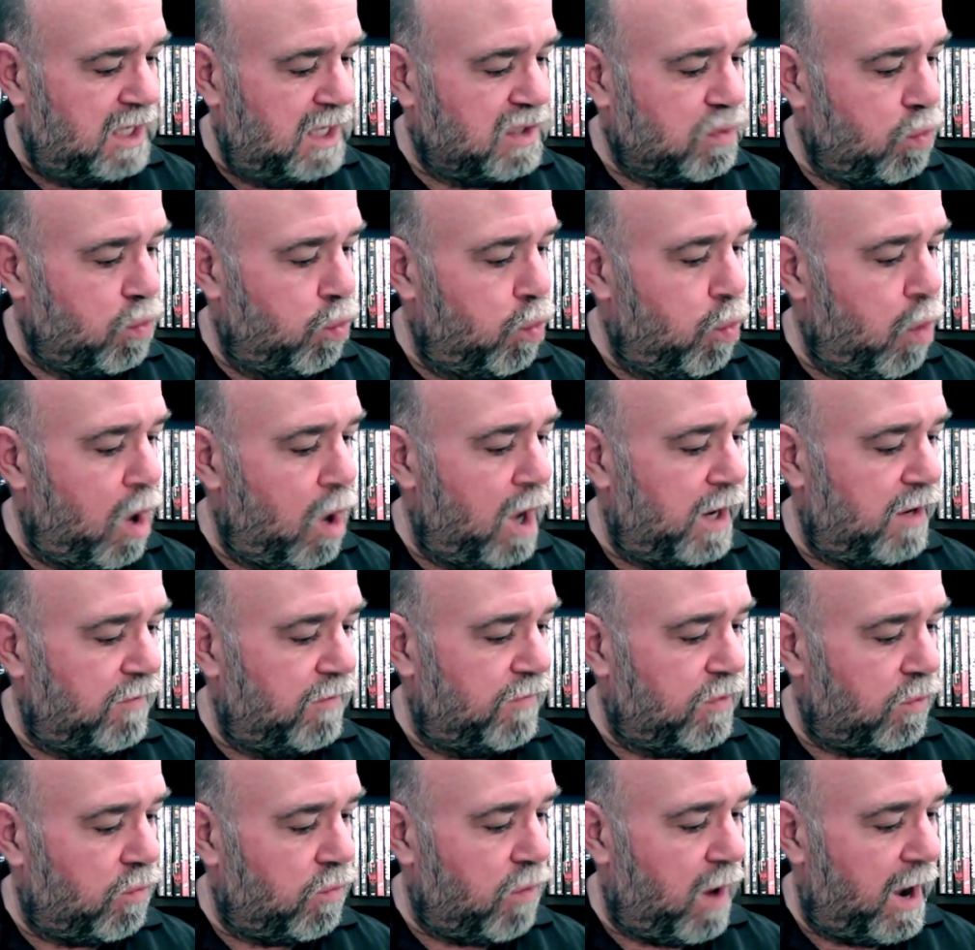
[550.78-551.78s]
one
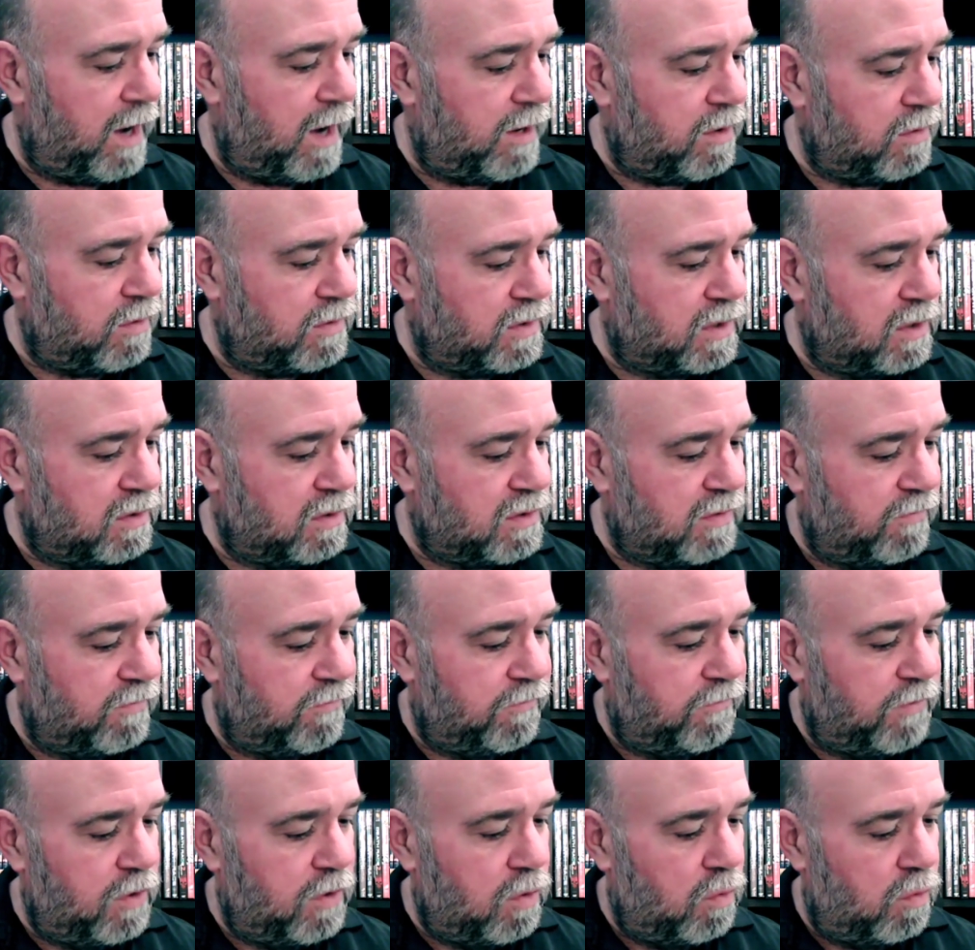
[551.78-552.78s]
of the writers. There's a
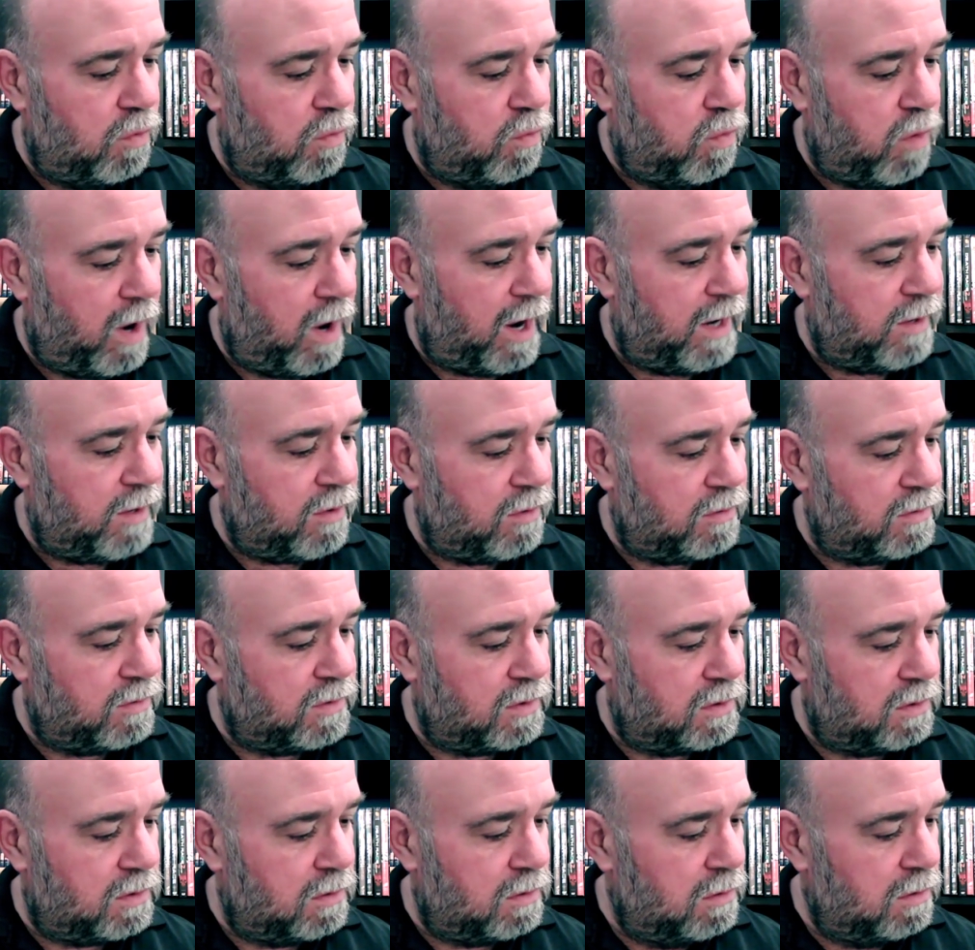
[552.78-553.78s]
few
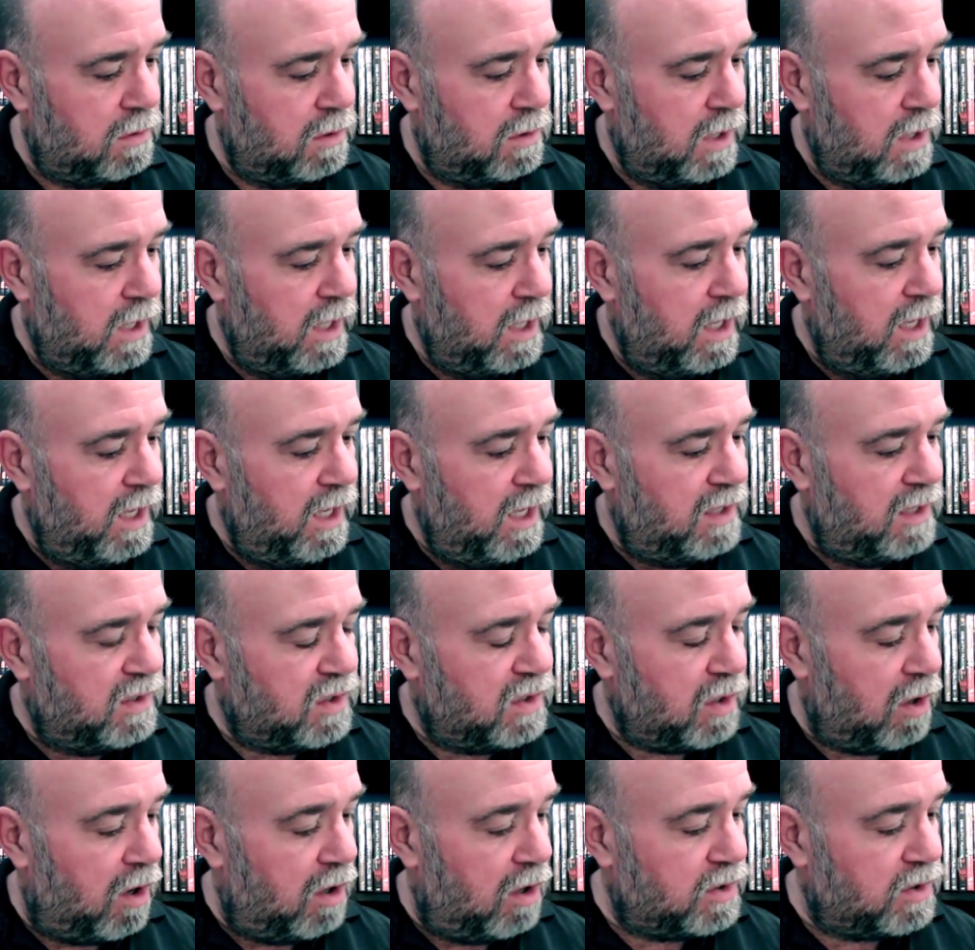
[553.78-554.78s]
writers. He's
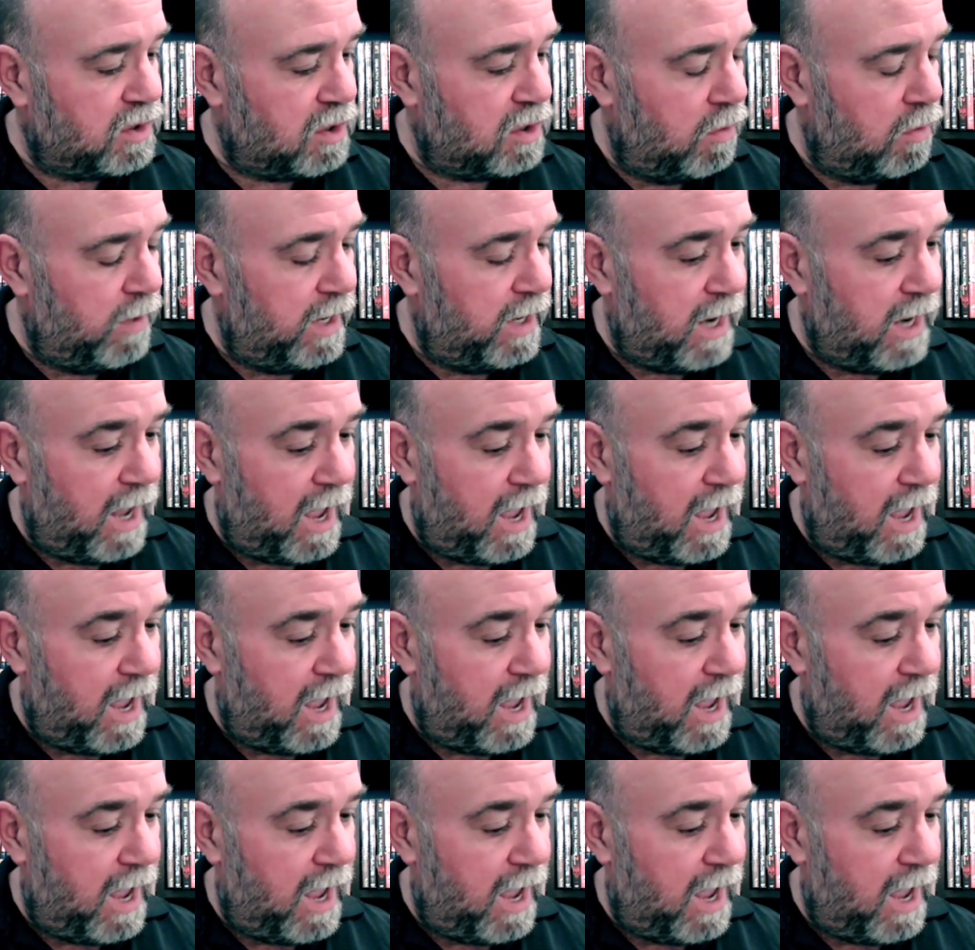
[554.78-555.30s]
also an